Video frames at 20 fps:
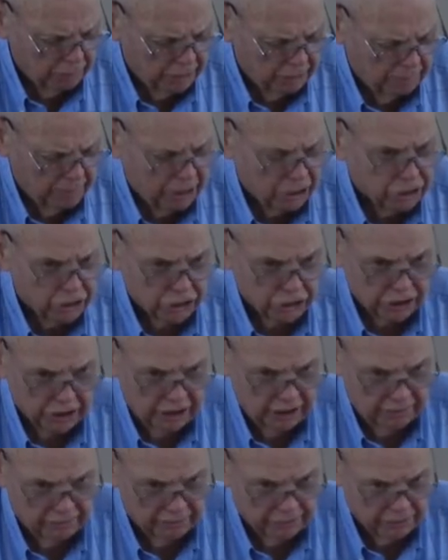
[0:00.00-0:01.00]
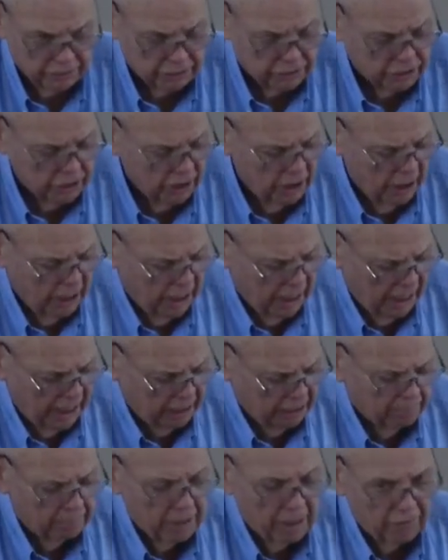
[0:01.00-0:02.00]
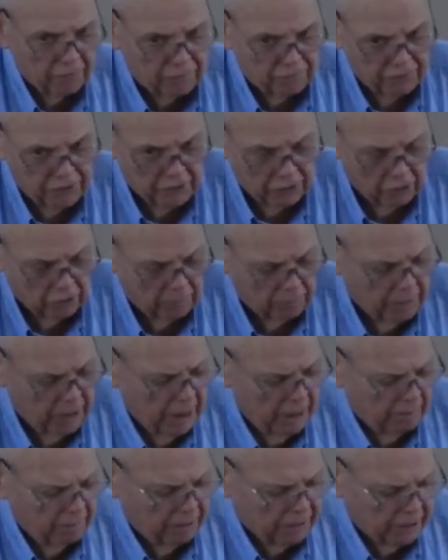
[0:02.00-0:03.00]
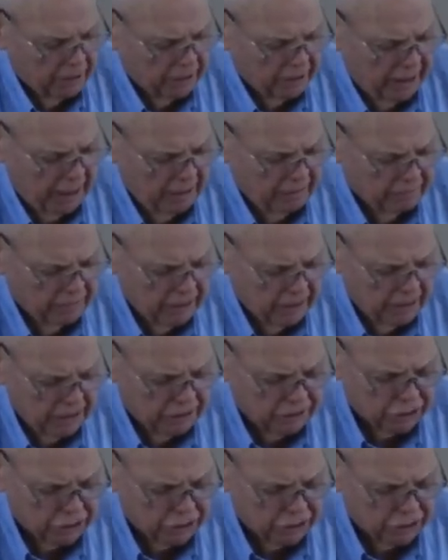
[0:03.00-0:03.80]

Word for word: bit about Stevens and about Philip, but uh, evidently